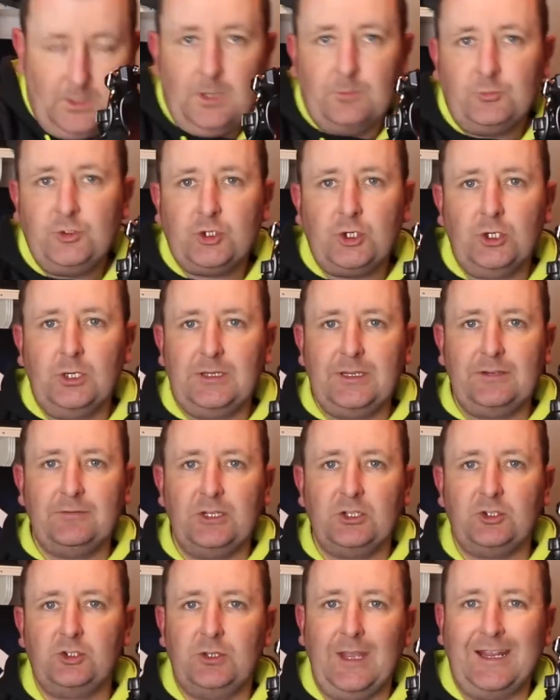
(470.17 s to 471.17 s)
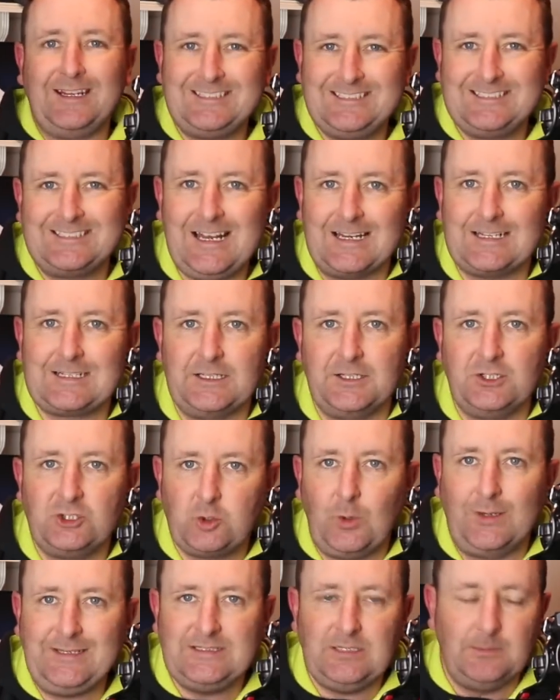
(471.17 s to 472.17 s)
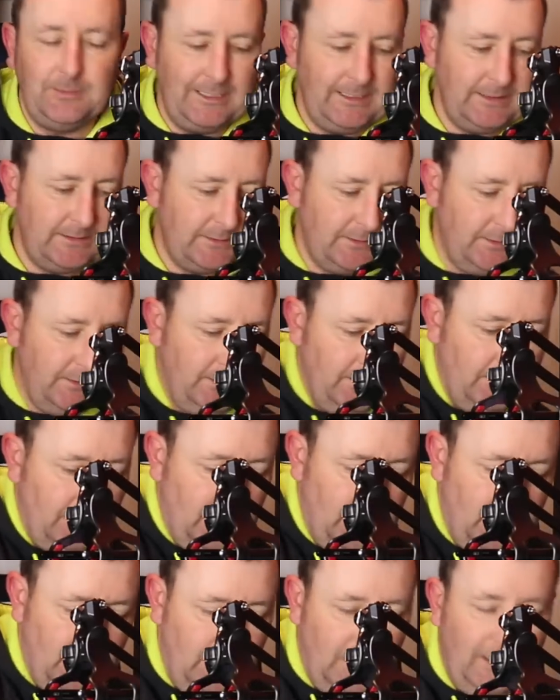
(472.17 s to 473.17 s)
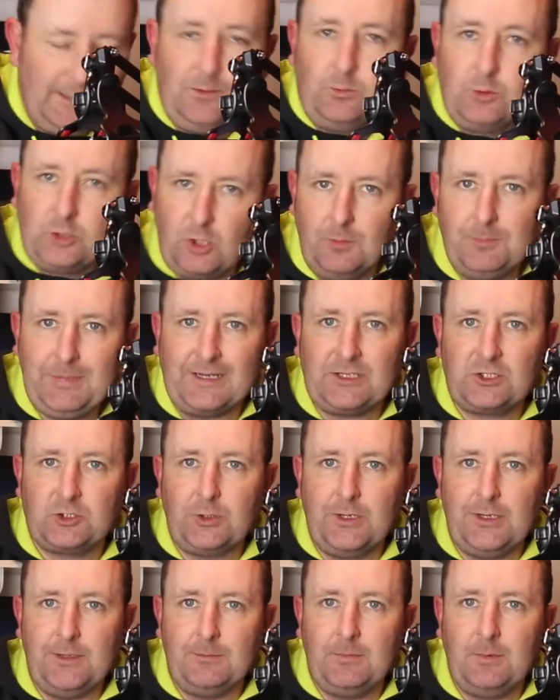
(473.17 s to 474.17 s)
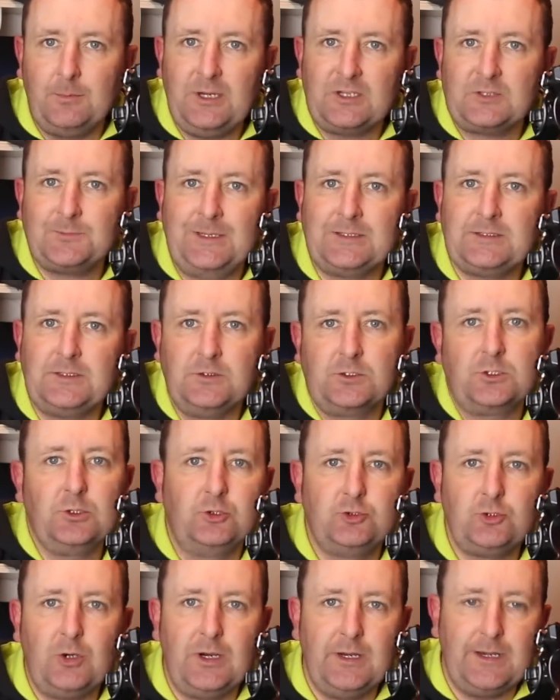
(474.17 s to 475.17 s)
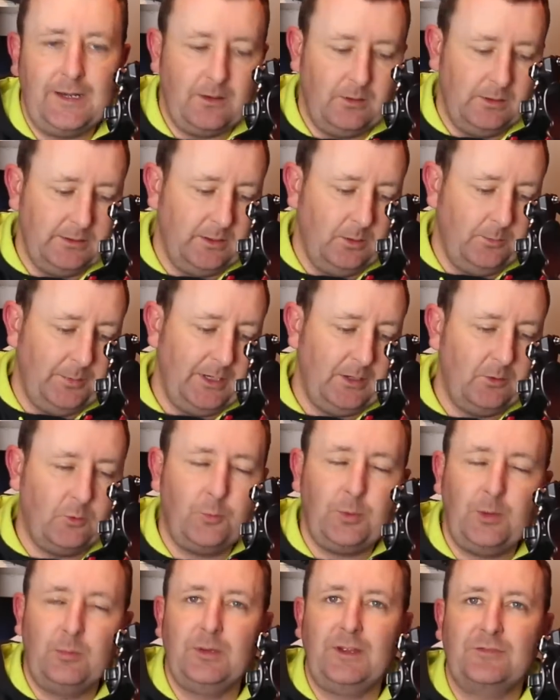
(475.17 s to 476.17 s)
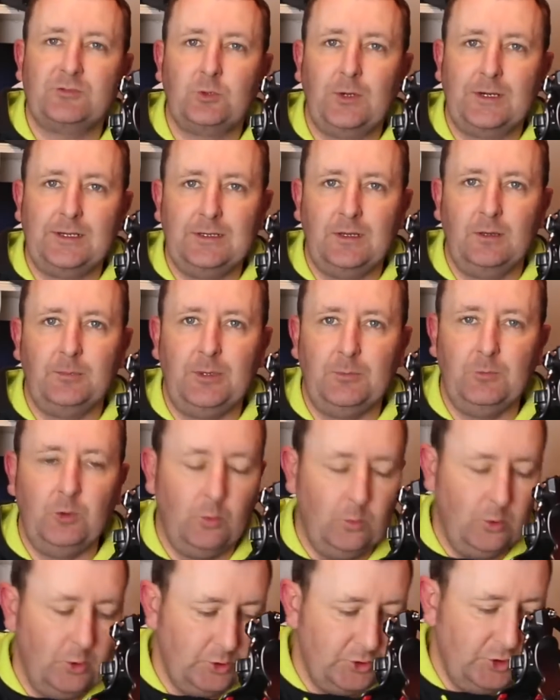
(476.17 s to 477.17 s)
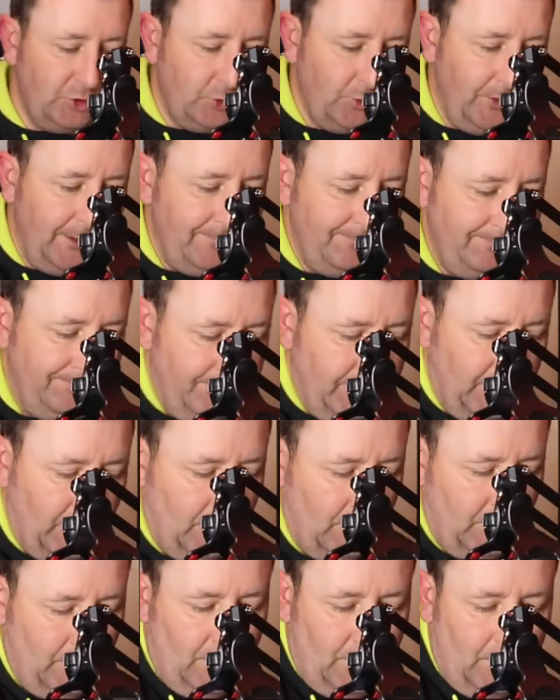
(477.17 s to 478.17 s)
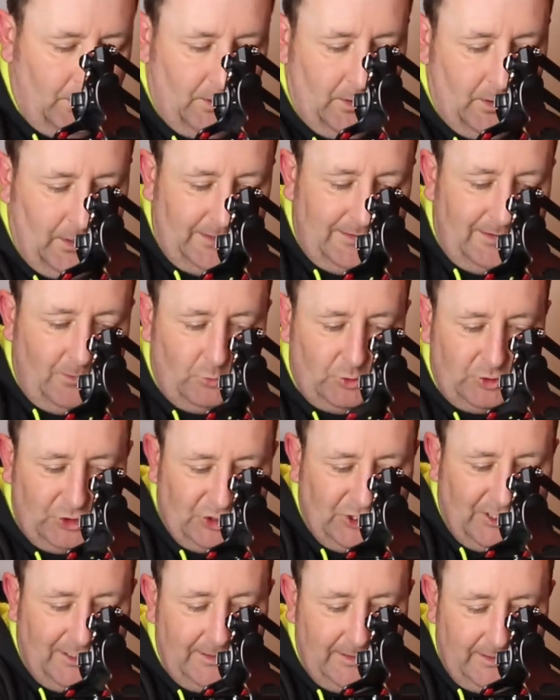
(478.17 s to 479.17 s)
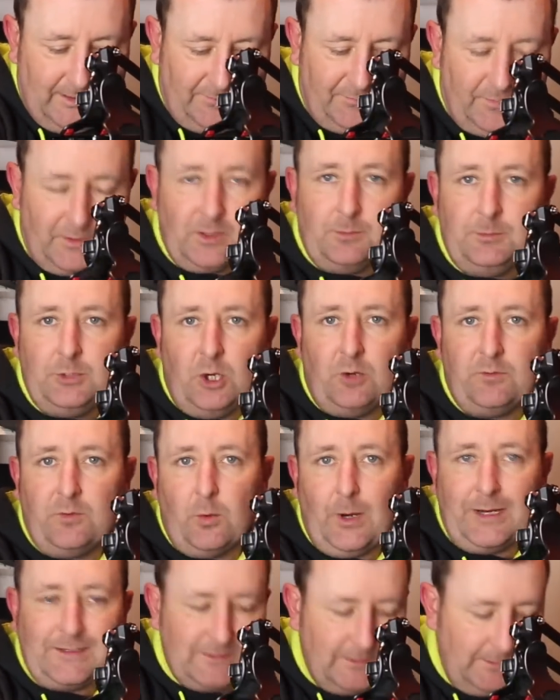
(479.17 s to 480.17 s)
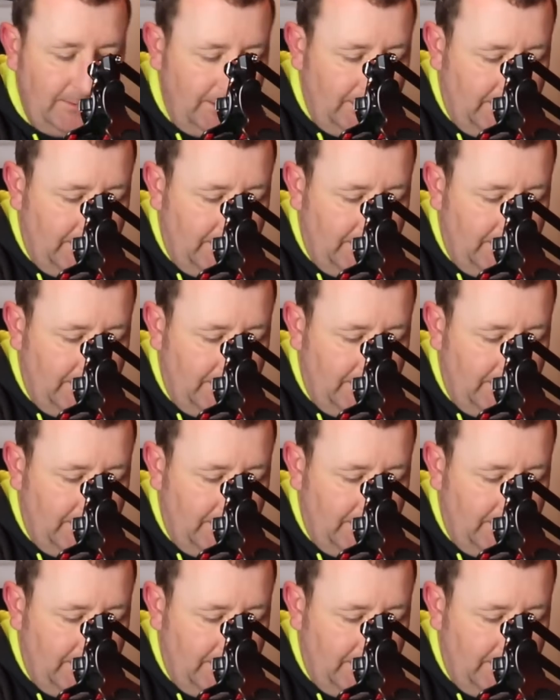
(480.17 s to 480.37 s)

I'm just going to leave it exactly 20 minutes, and then we'll come back to it. I'm expecting it's going to dry out a little bit. We'll probably have to add a little bit more water to it, and then we'll see if it can be over-wetted